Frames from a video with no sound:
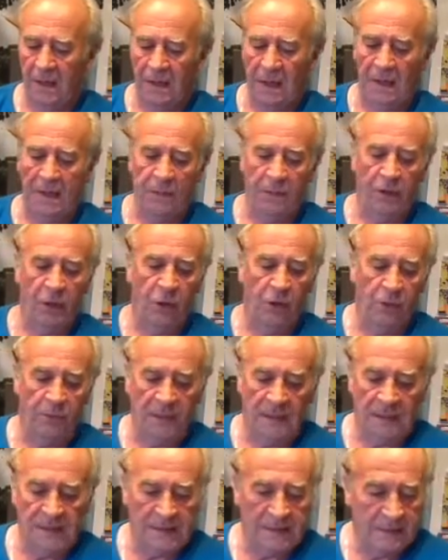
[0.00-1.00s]
Anyway, all the
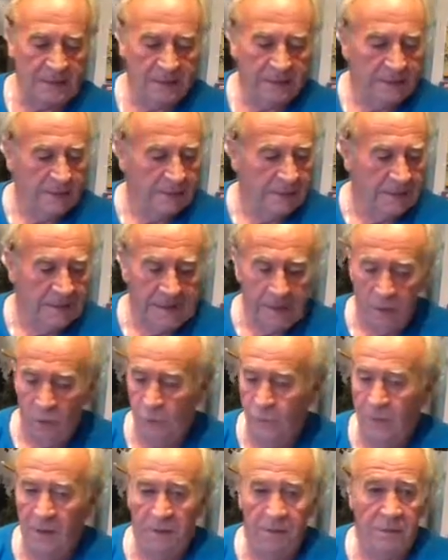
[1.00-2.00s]
best.
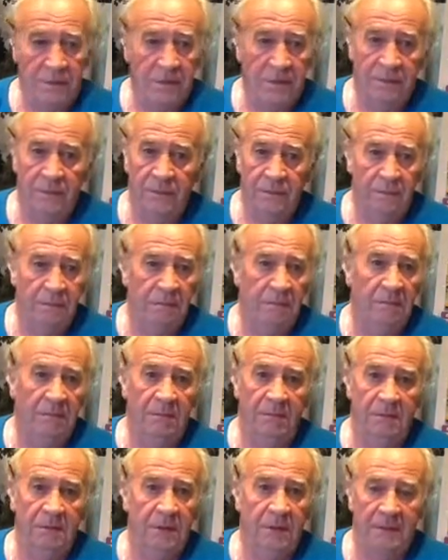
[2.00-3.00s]
Hope that was of
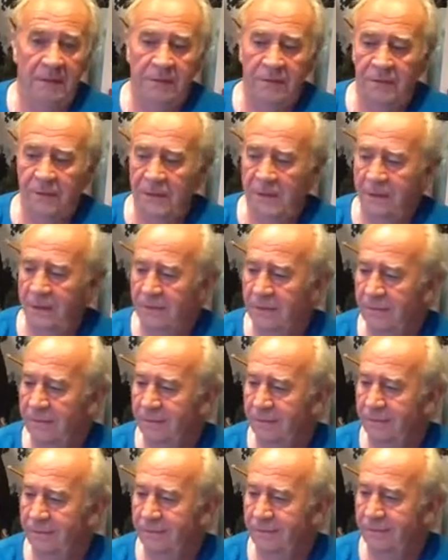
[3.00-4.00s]
some interest.
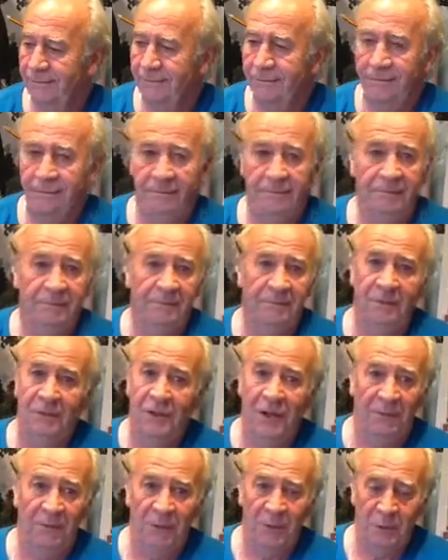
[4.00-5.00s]
You
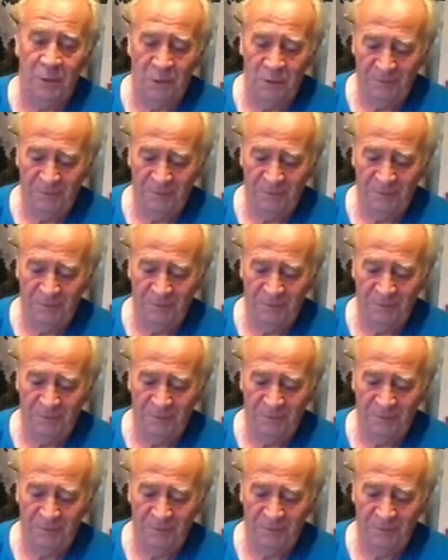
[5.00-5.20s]
never know.